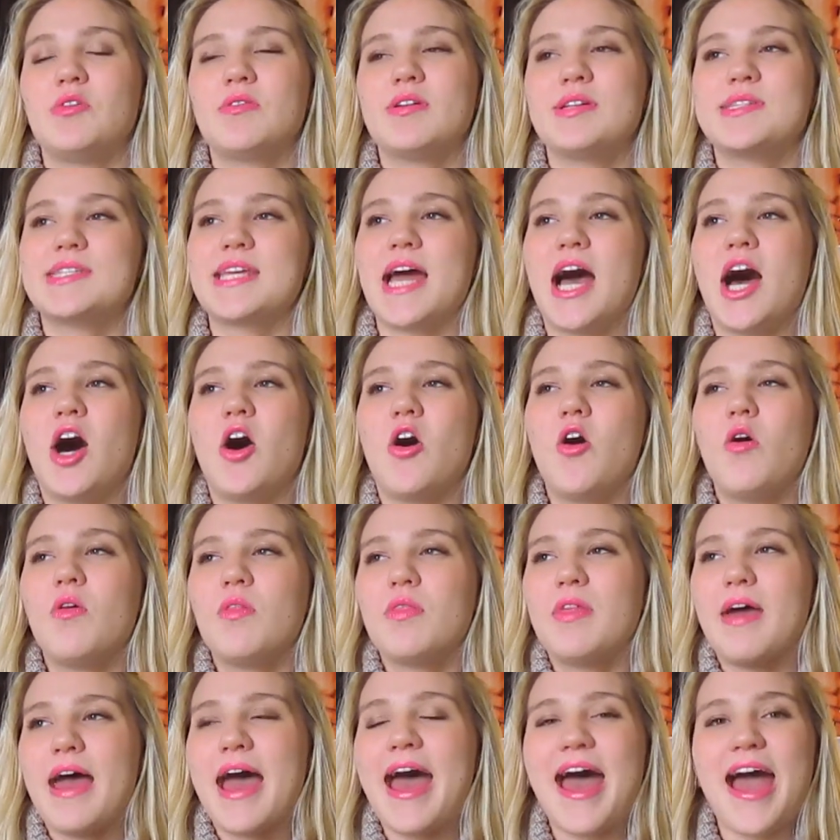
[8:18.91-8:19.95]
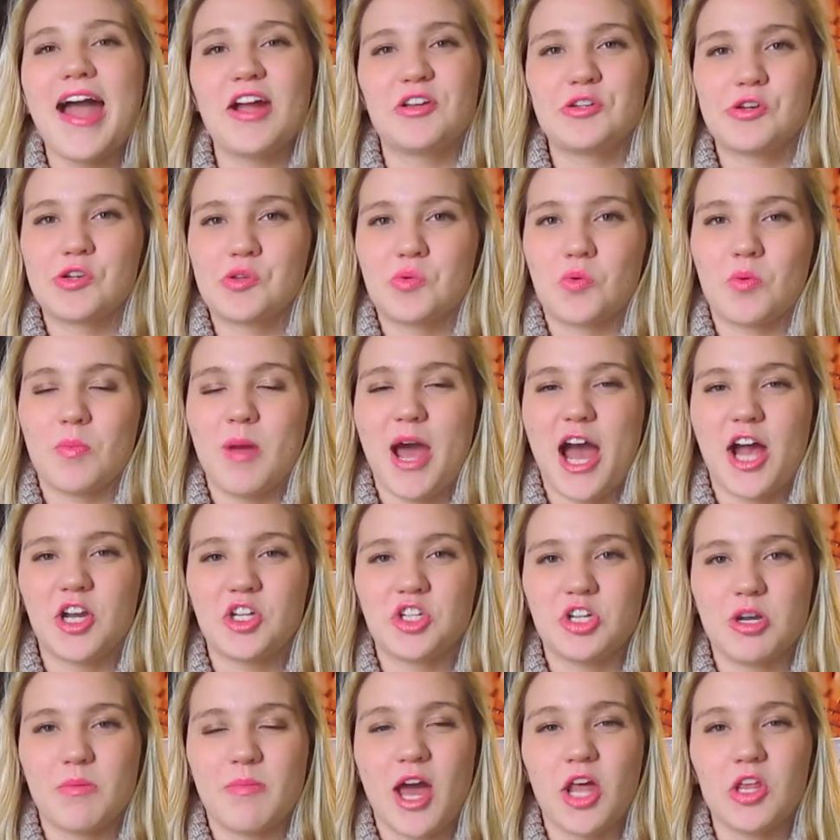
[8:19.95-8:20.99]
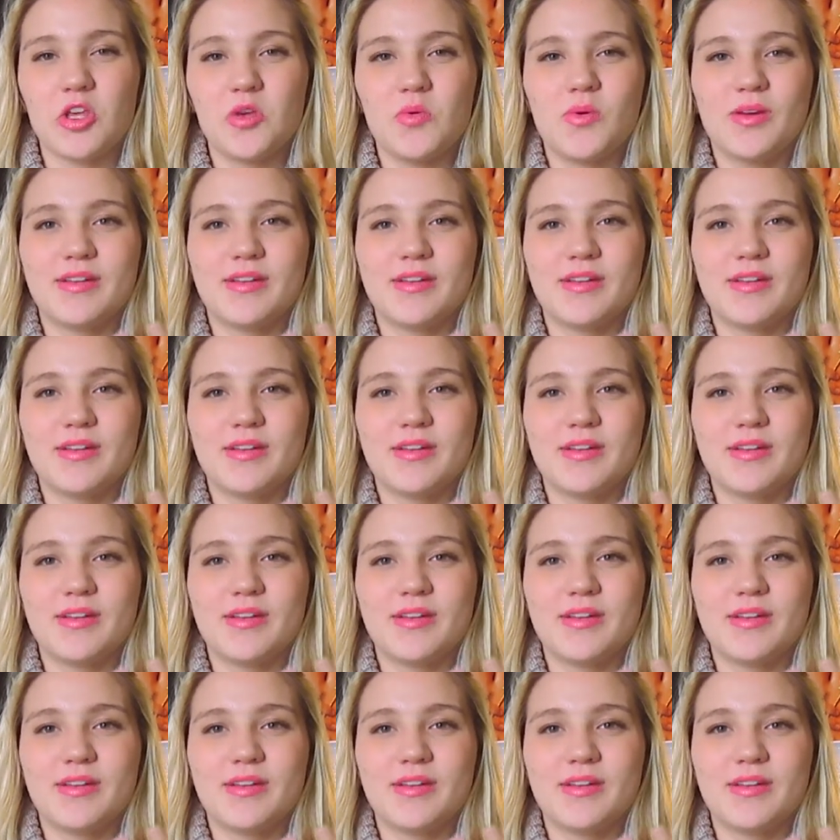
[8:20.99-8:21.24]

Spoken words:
You could tell the actors were passionate about it.